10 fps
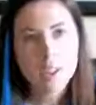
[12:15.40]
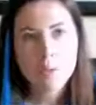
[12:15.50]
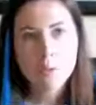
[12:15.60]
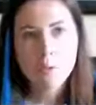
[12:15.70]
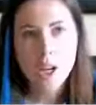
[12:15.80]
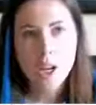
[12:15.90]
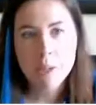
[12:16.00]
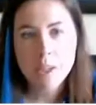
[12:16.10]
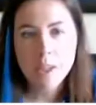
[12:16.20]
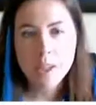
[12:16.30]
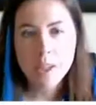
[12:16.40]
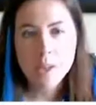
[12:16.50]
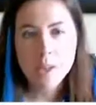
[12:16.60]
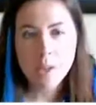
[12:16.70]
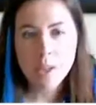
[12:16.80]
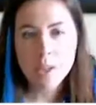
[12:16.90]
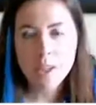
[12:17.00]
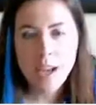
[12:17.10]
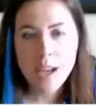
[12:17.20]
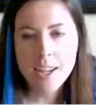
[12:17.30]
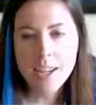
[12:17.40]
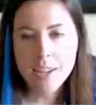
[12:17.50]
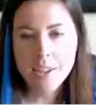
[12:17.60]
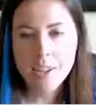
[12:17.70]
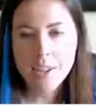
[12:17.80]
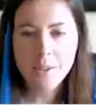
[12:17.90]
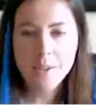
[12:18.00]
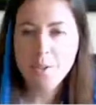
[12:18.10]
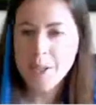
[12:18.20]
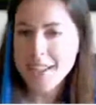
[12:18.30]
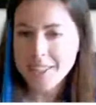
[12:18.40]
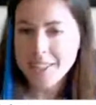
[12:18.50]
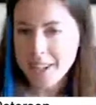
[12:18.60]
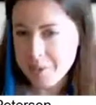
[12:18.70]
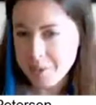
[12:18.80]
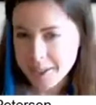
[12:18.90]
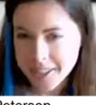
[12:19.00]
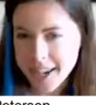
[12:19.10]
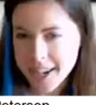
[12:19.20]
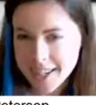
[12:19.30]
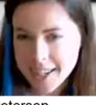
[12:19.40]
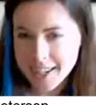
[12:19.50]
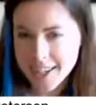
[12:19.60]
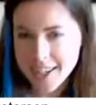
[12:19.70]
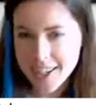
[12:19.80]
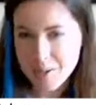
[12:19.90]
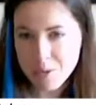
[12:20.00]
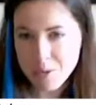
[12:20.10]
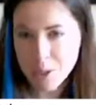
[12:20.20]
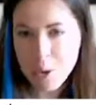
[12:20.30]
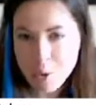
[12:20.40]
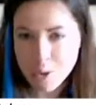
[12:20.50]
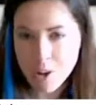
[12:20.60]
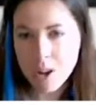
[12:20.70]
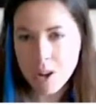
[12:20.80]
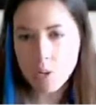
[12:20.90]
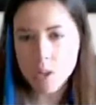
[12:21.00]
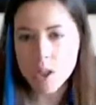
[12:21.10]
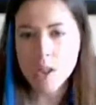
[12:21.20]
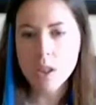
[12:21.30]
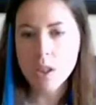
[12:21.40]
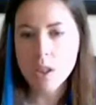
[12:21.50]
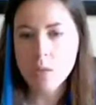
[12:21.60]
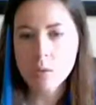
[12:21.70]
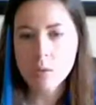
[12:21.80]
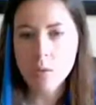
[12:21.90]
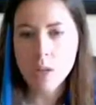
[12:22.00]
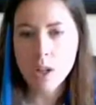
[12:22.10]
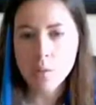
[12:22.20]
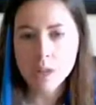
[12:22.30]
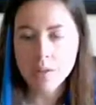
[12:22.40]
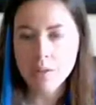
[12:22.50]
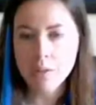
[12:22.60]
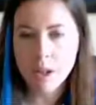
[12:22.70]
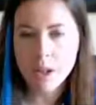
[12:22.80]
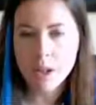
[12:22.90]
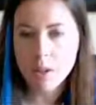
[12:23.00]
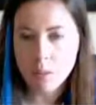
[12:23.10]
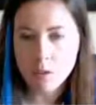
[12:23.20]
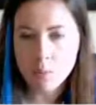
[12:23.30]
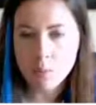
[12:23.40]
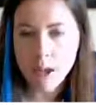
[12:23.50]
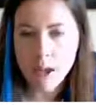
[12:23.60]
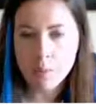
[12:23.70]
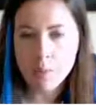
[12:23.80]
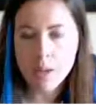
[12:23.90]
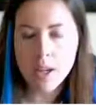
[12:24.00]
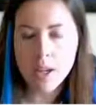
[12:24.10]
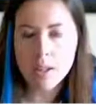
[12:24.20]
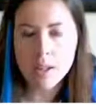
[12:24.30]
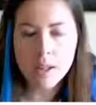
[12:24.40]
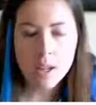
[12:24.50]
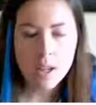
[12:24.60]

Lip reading: you've got to be thinking about the design and not the device, I would say. So overall, what do you want to be conveying with your map? And